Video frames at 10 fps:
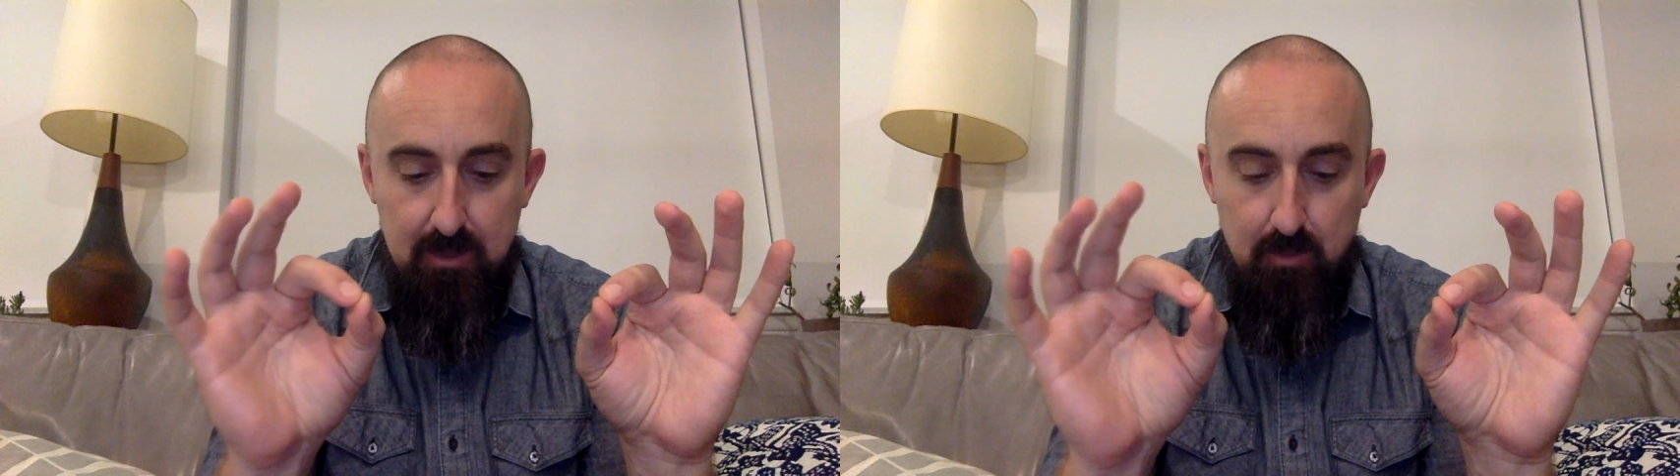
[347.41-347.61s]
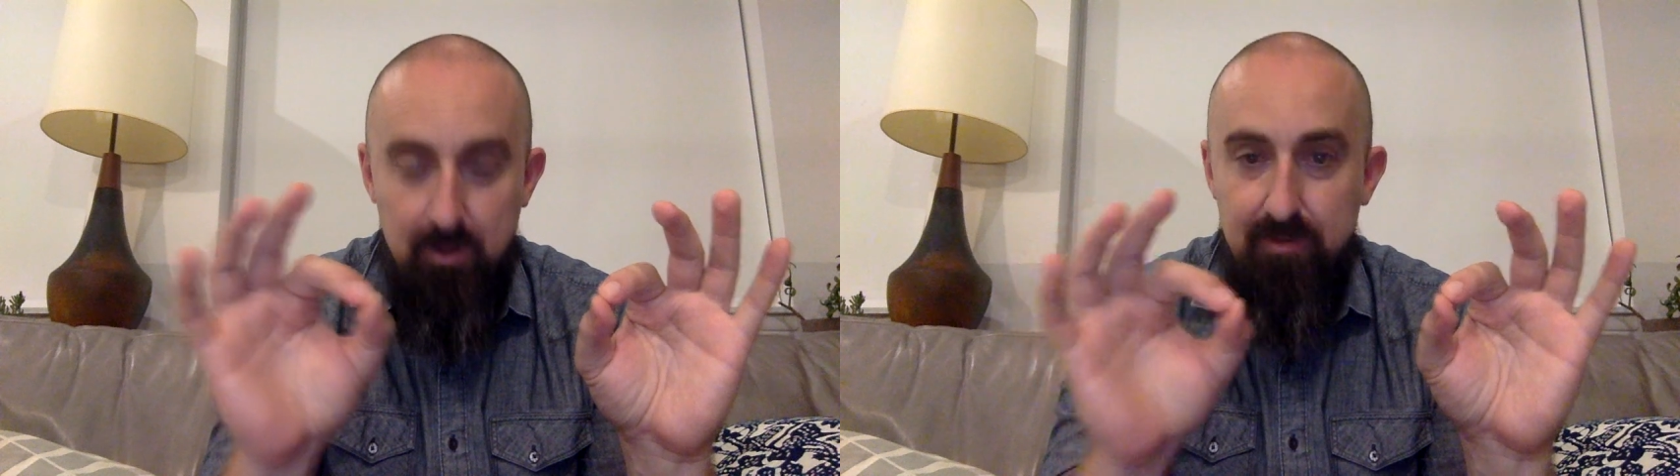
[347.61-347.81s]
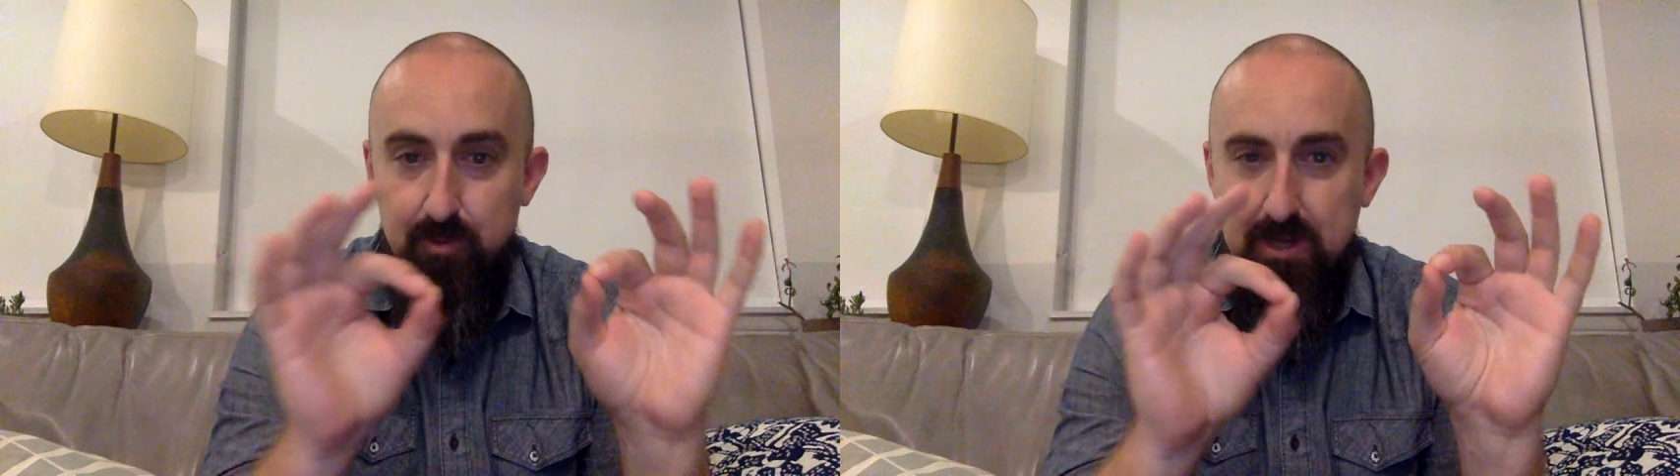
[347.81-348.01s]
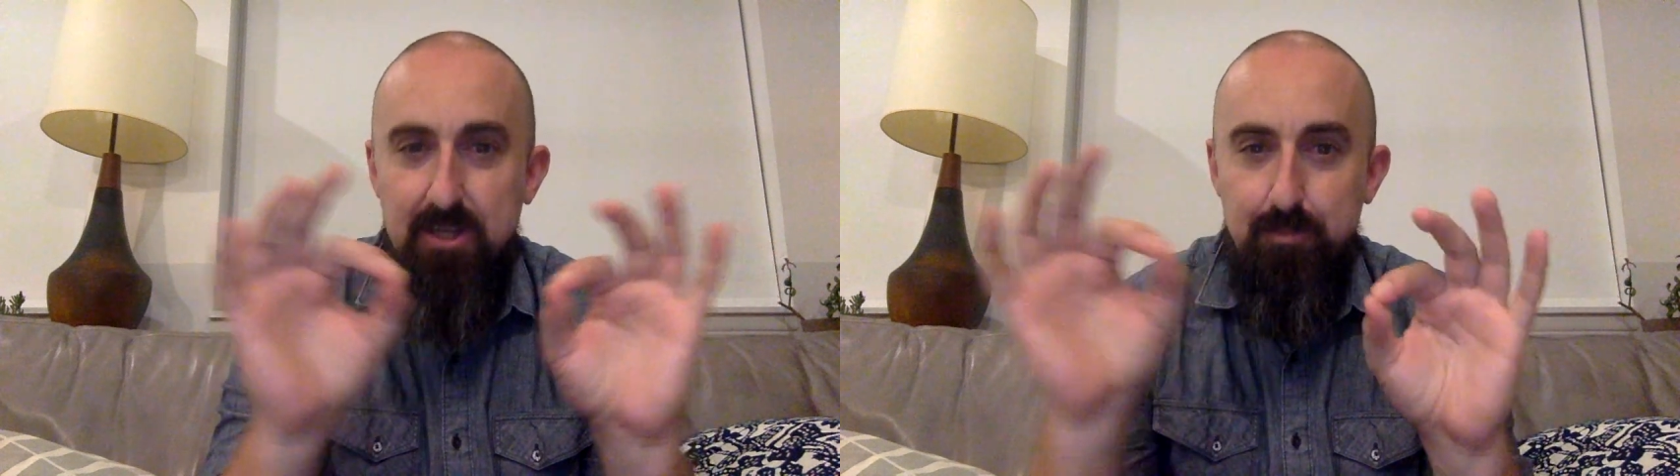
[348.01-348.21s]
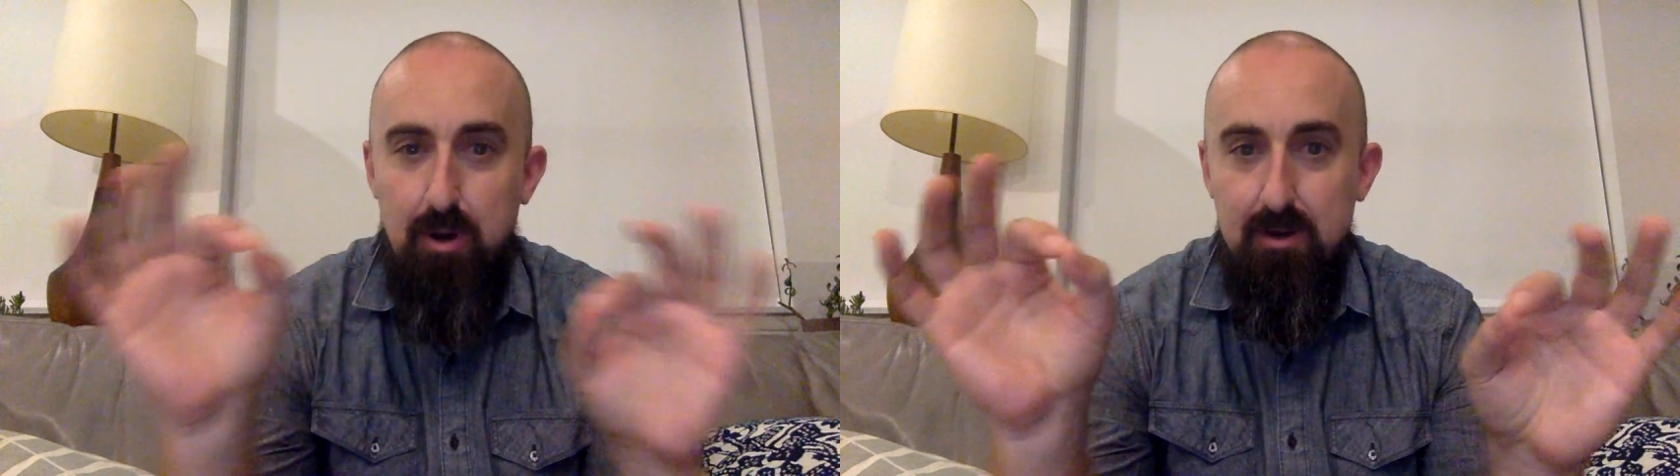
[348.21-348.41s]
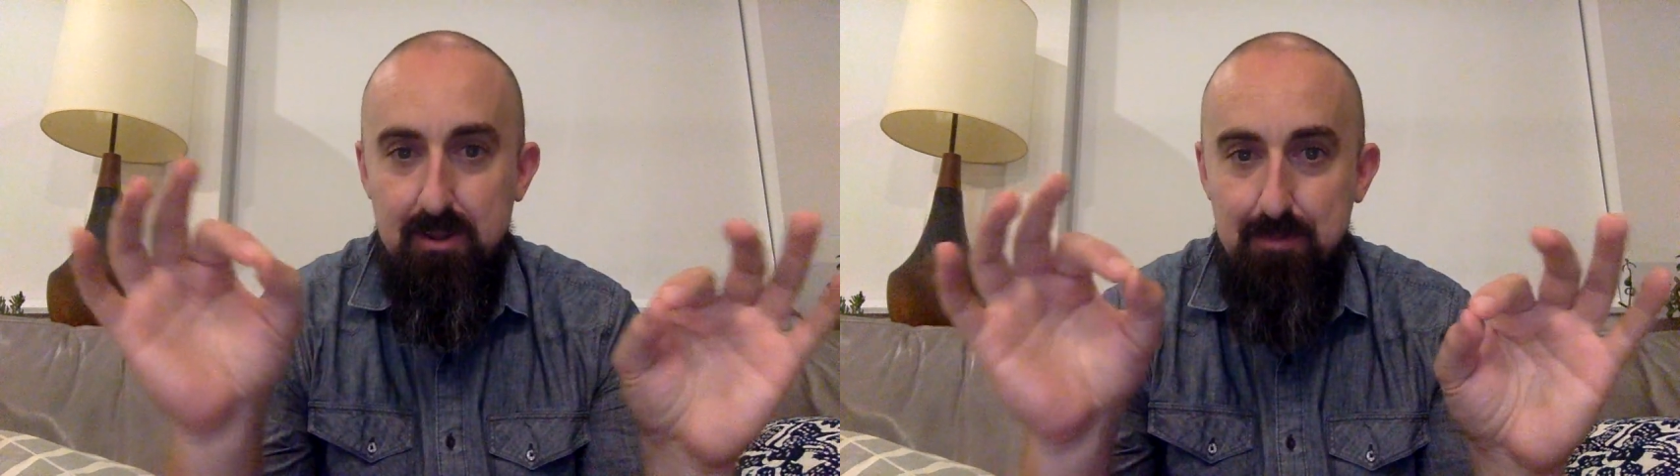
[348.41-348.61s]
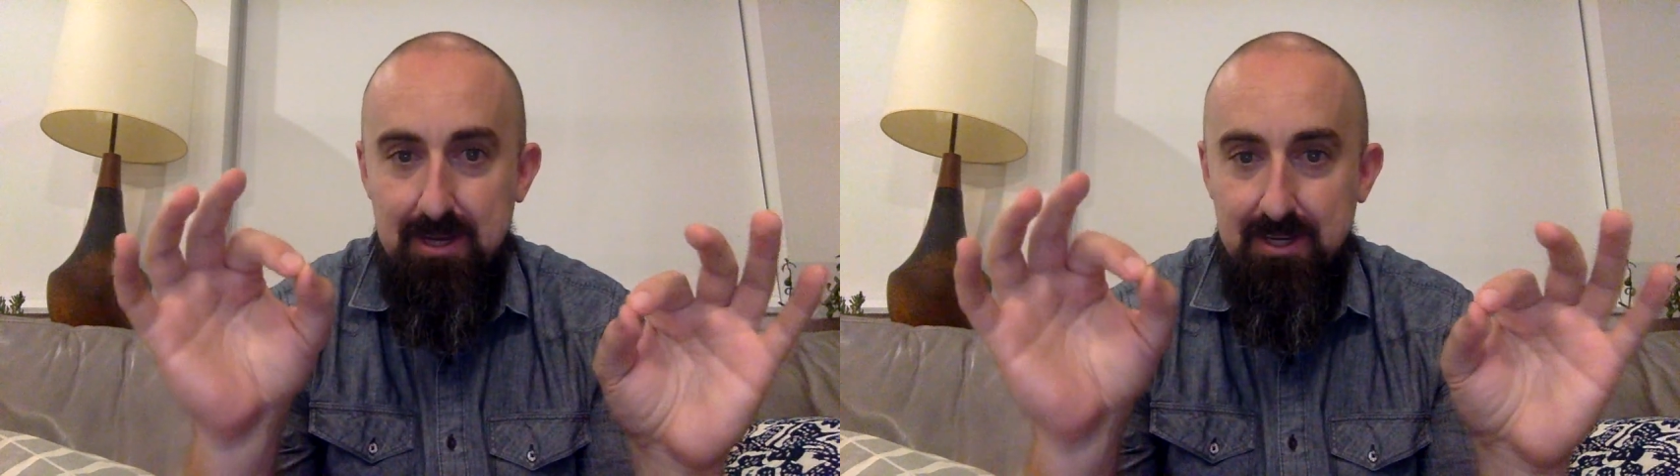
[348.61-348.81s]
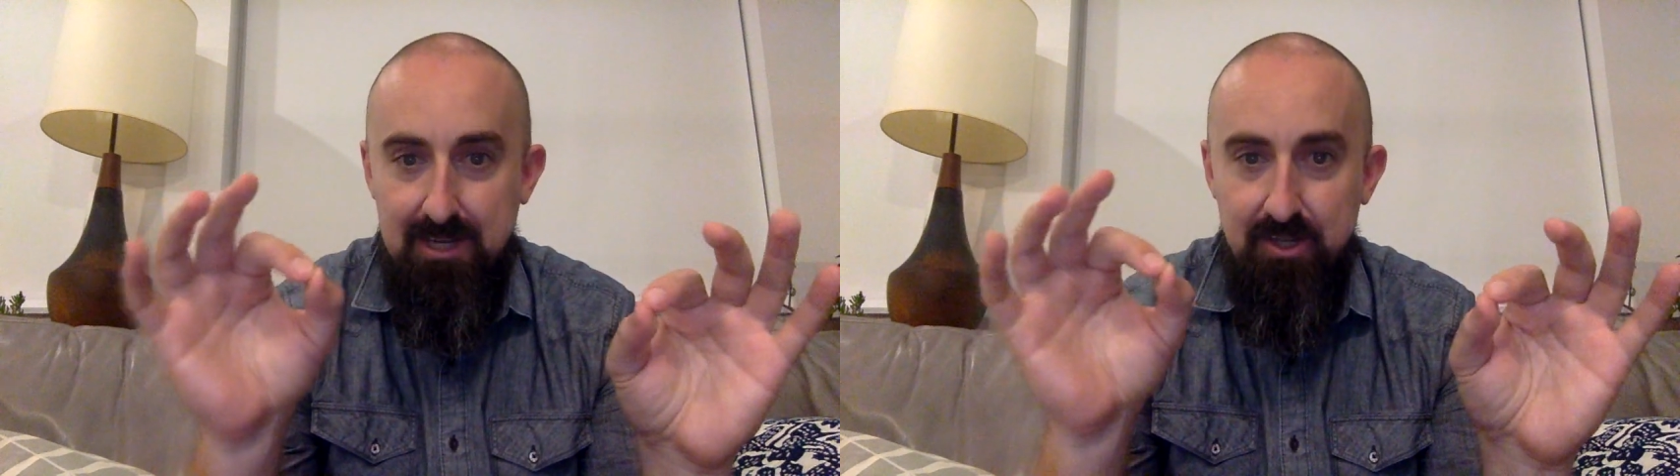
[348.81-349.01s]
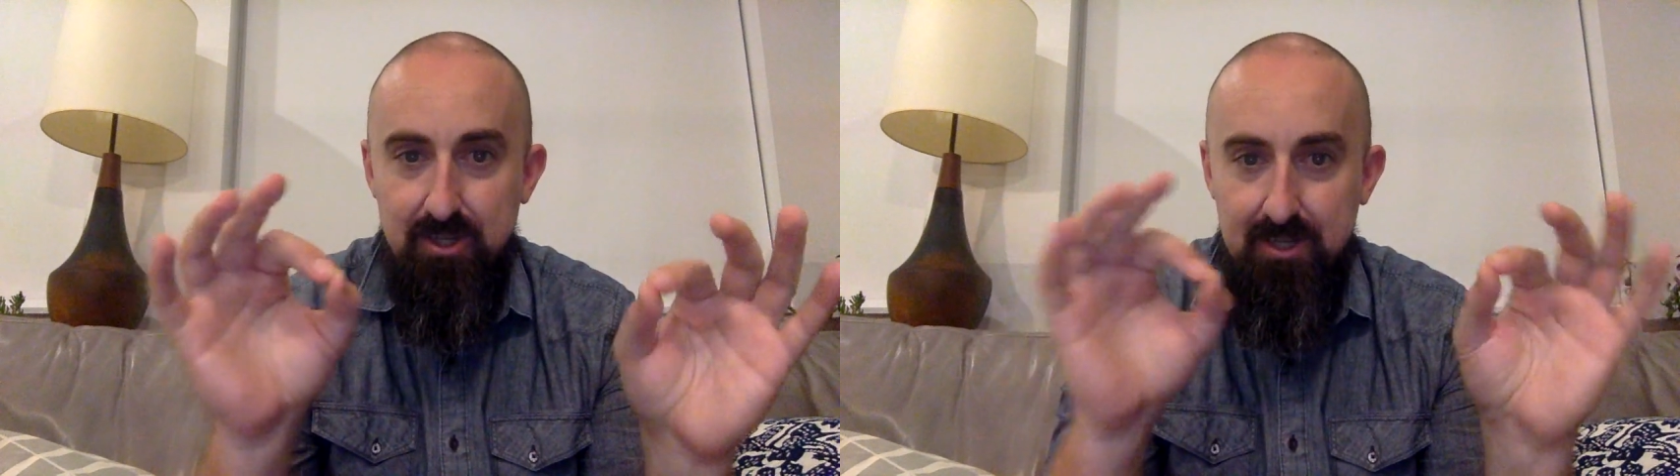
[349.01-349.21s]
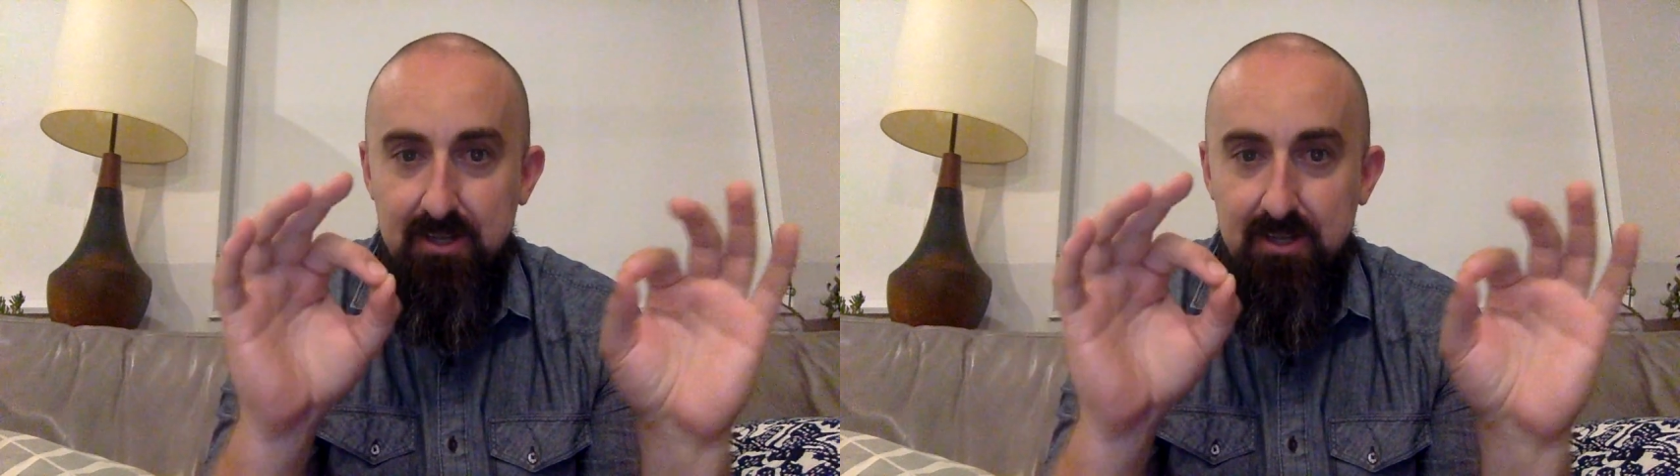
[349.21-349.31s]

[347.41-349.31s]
went through each part of the meditation